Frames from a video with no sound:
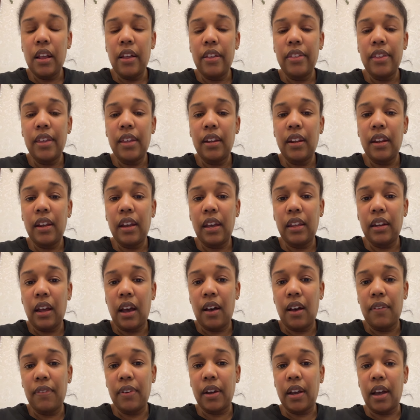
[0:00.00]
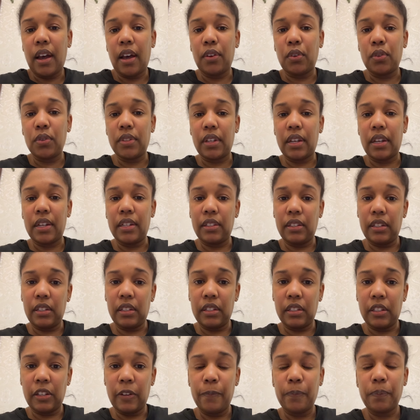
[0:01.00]
then I had avocado
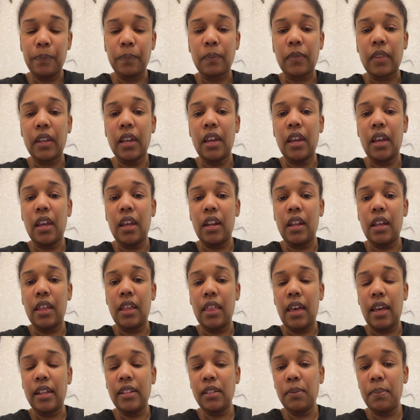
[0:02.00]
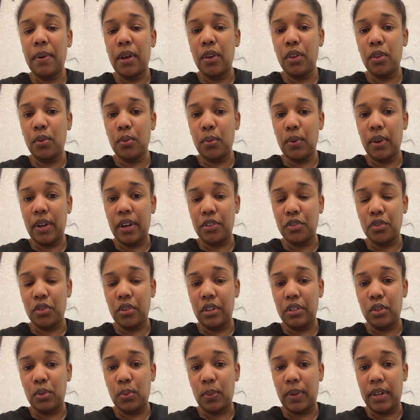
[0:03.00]
slices and that's about
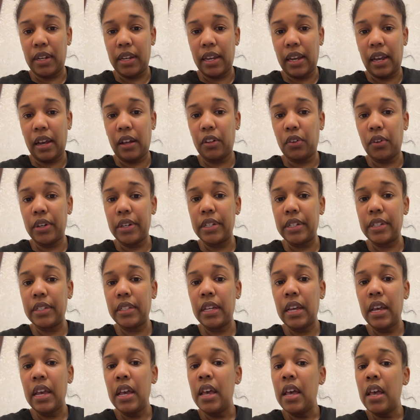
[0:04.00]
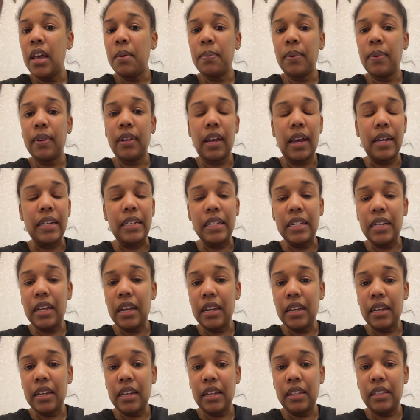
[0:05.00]
320 calories. But I did
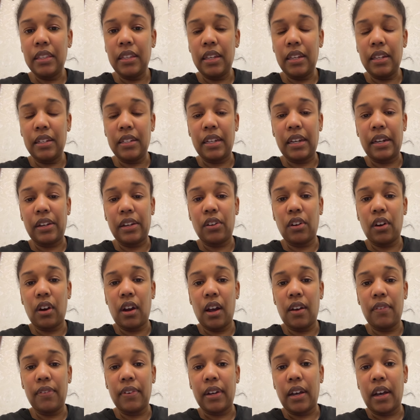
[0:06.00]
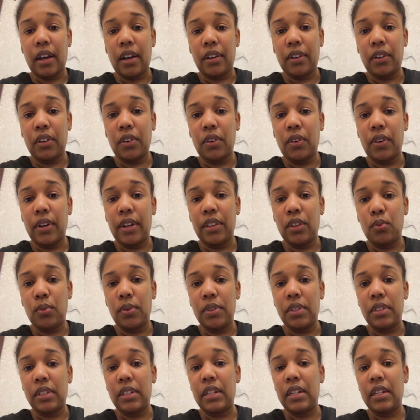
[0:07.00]
not eat the entire avocado and the
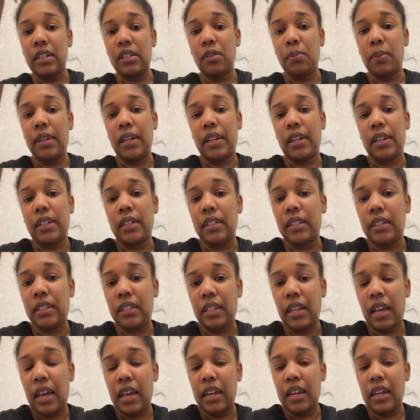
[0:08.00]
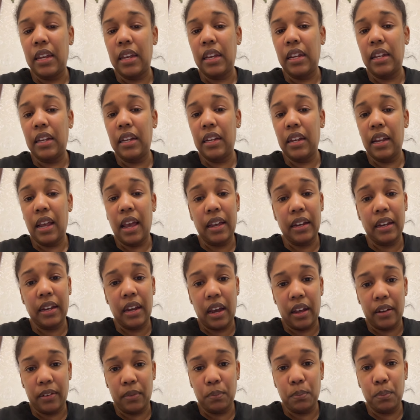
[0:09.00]
reason is because that it had
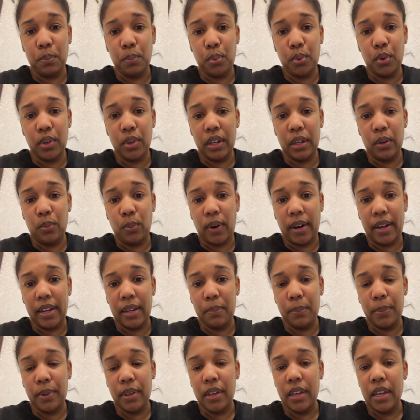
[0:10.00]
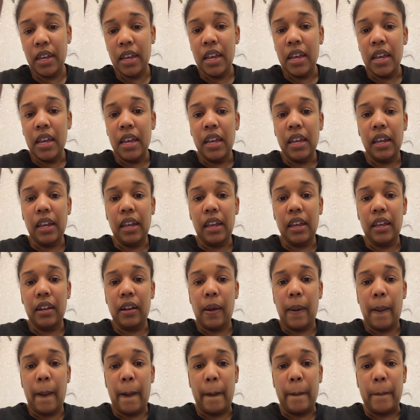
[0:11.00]
gotten pretty ripe and
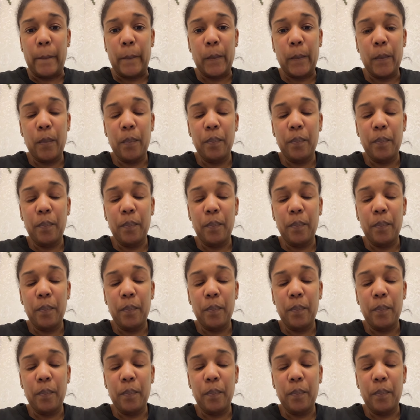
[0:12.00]
um,